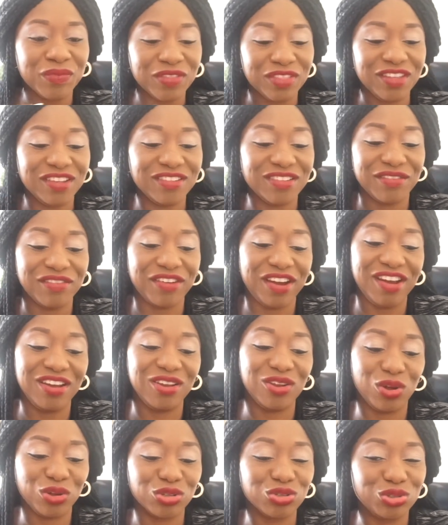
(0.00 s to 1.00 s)
This is a
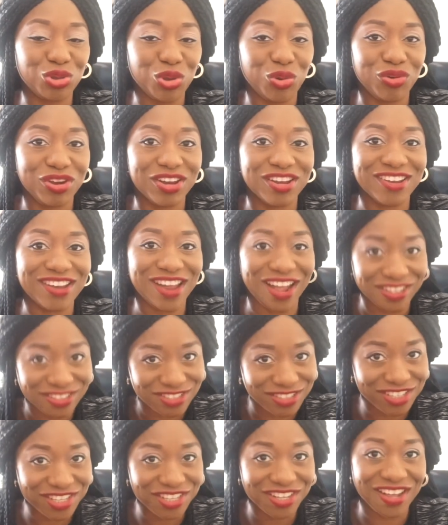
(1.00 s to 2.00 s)
very long story
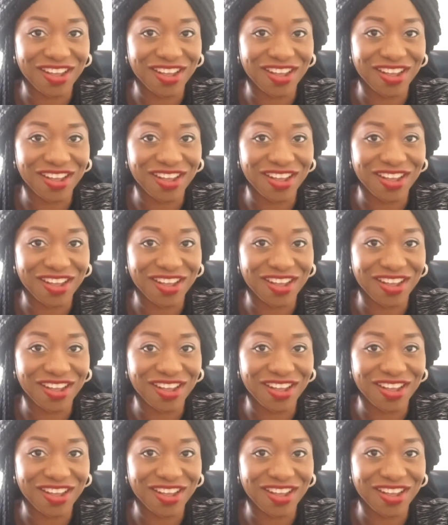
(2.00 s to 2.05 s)
that